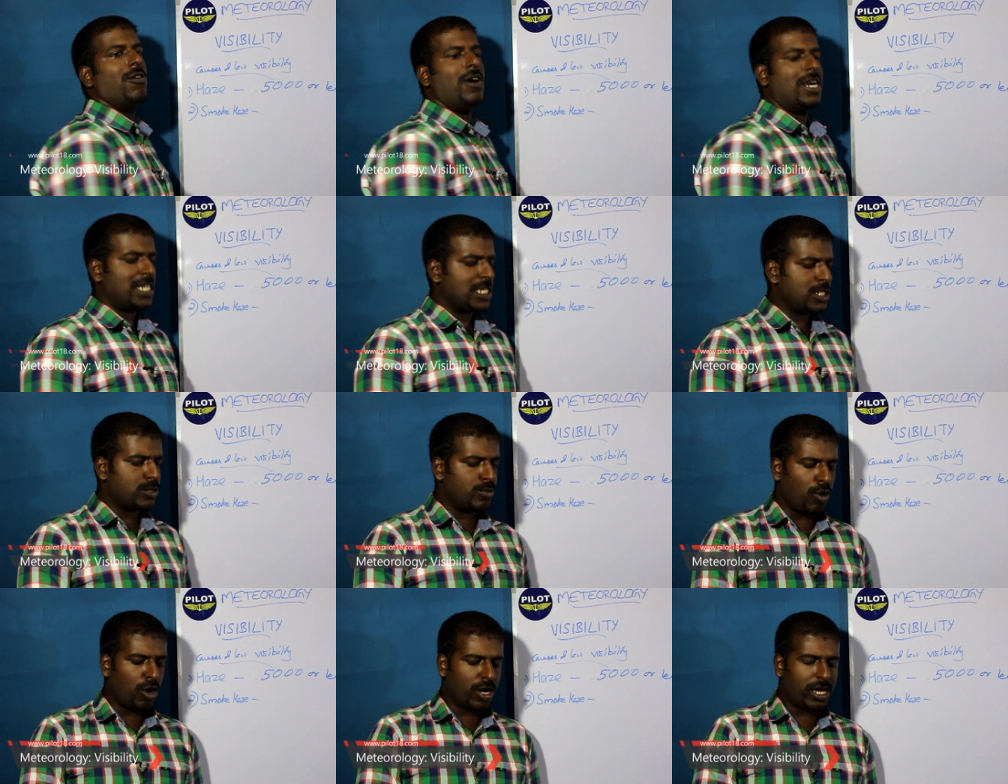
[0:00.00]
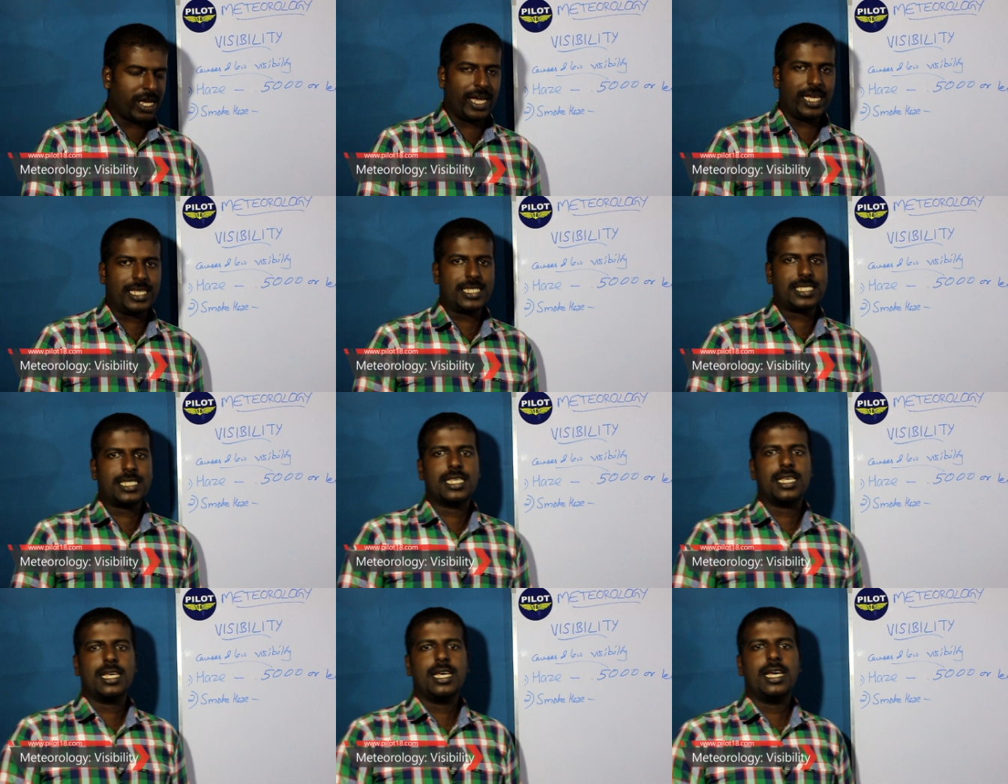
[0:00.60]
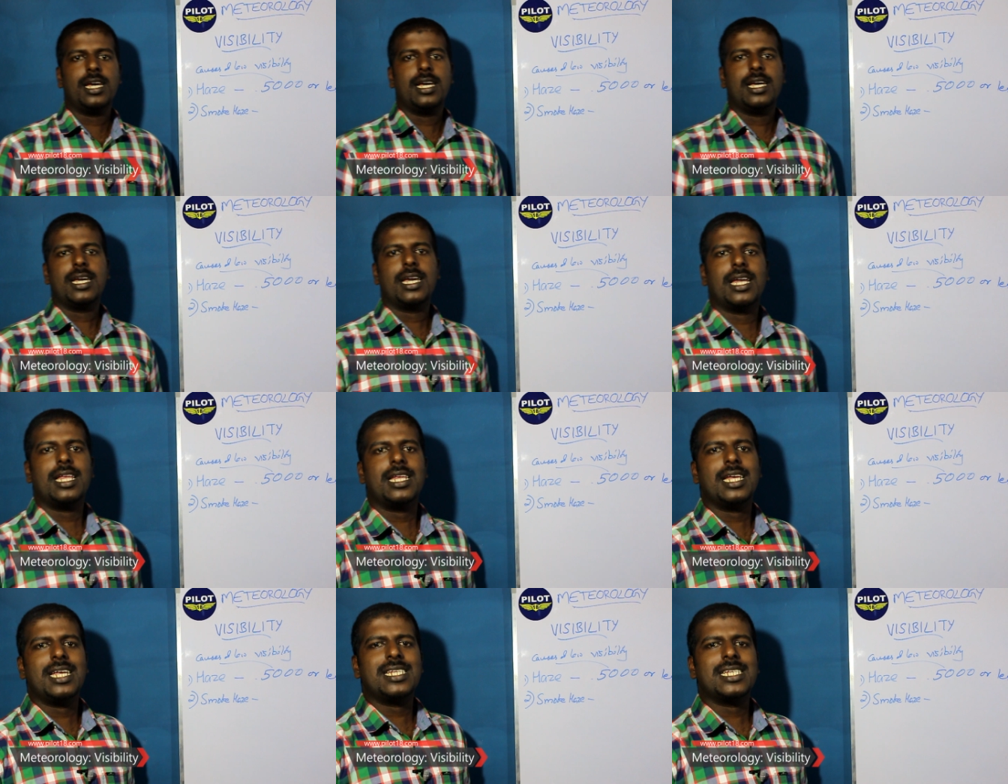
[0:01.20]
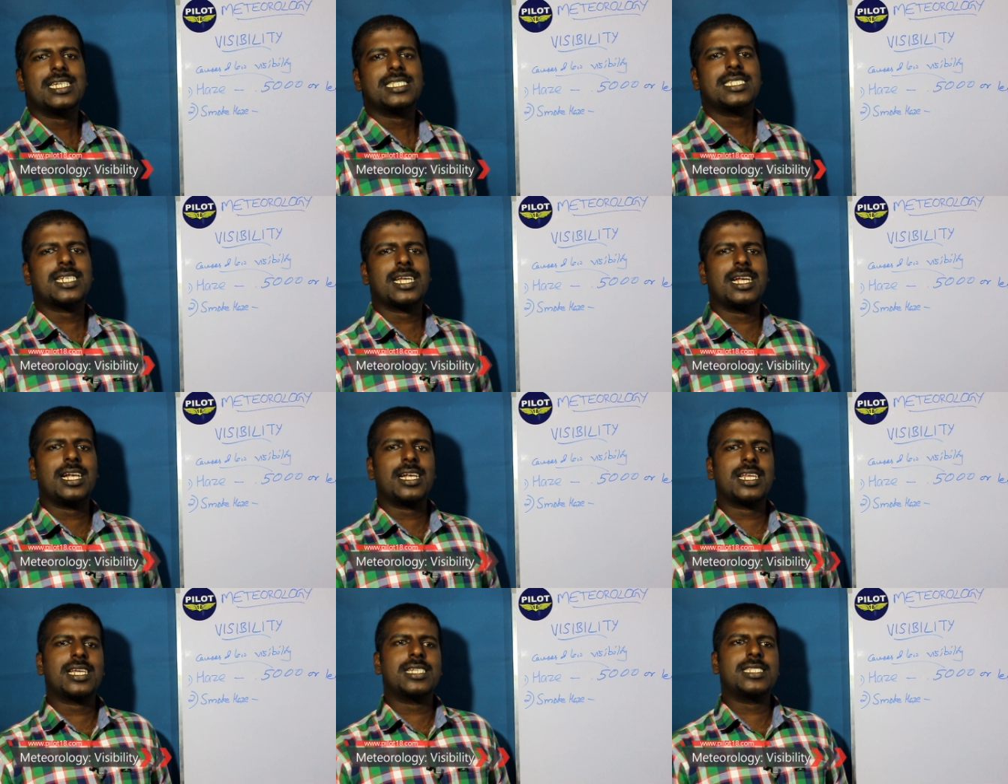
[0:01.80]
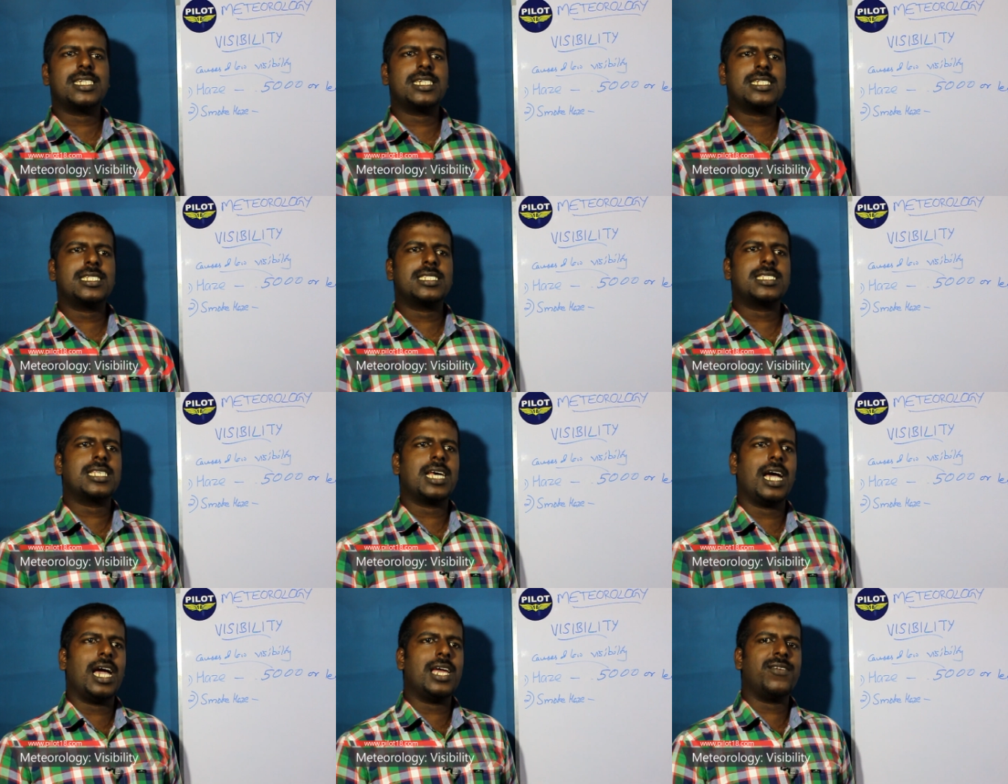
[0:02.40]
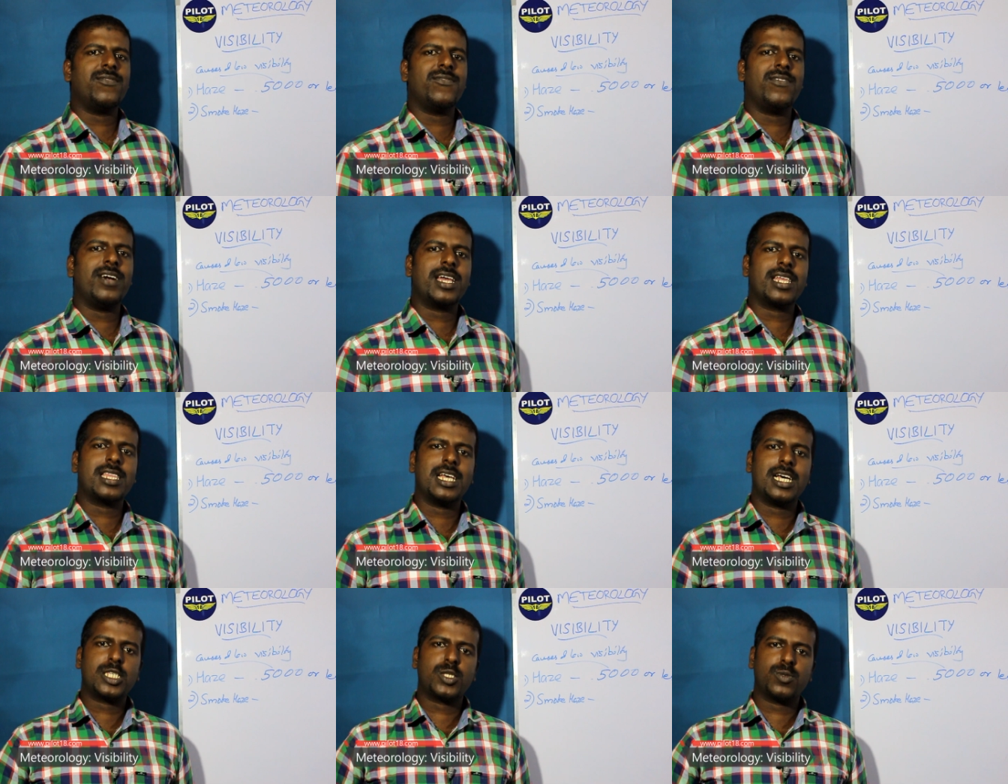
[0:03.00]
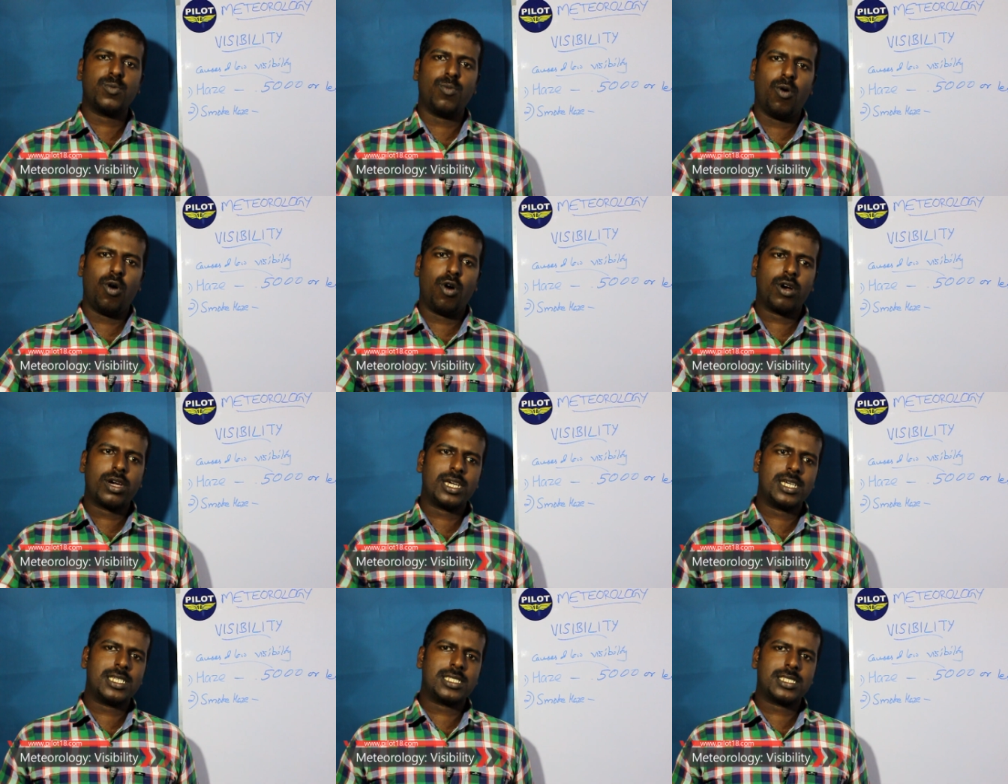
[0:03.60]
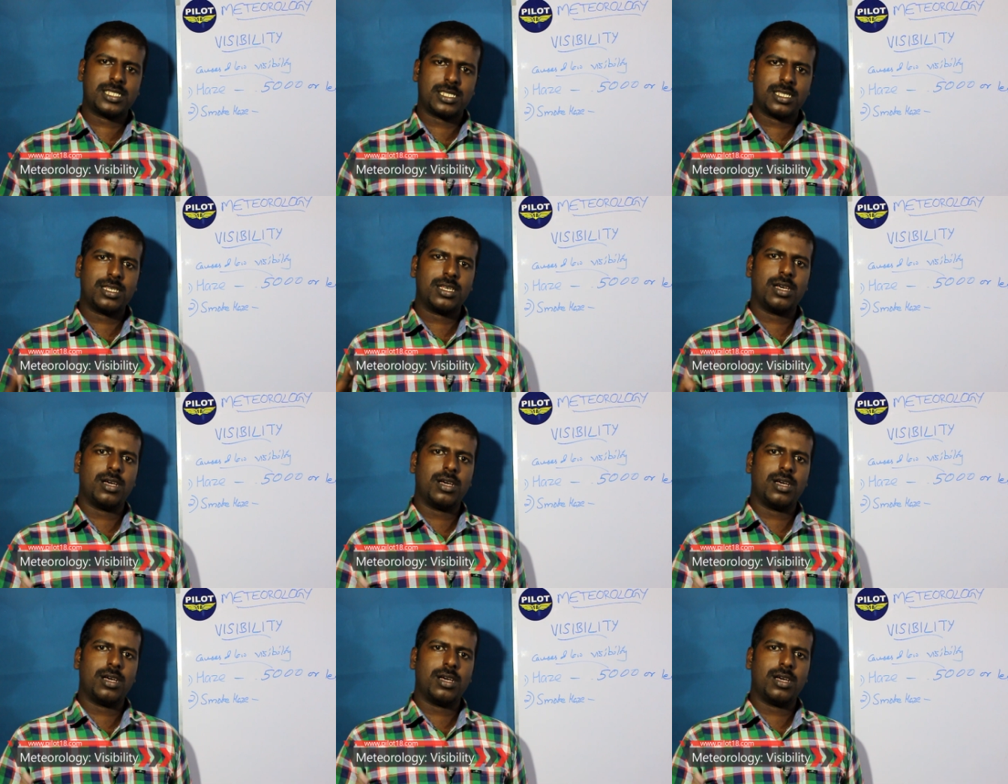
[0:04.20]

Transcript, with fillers: what is smoke haze in industrial regions and where the smoke is